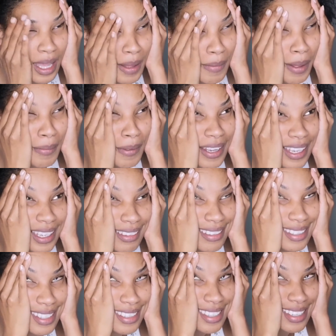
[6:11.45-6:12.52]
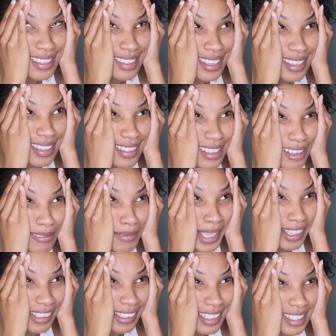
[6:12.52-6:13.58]
Bob Marley was so sexy. Oh my
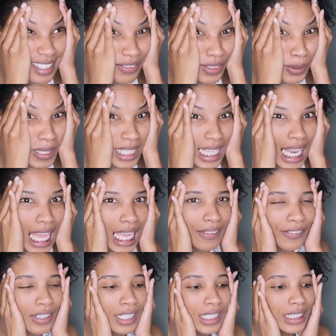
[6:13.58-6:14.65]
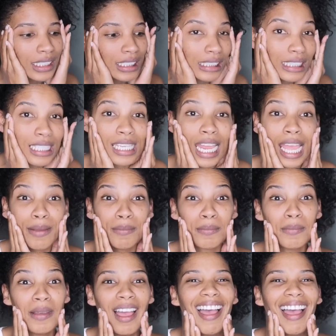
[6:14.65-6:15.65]
goodness, if he was alive this time,